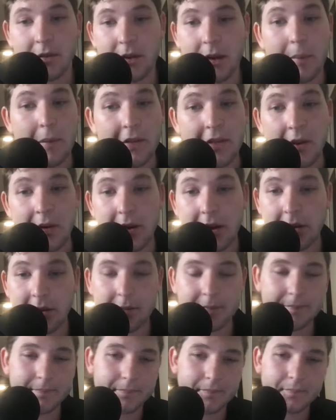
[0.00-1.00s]
I mean, there it
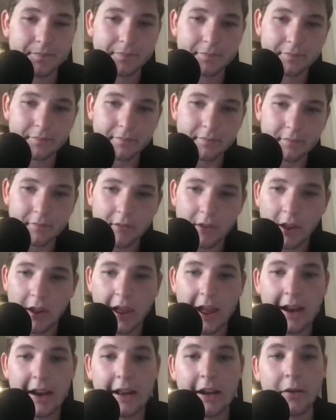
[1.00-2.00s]
is.
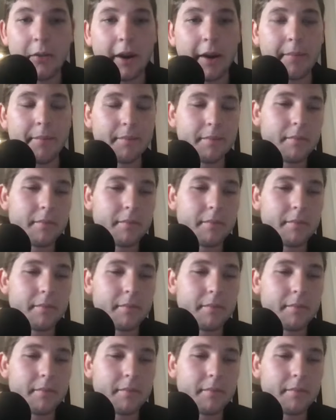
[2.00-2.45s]
At any rate,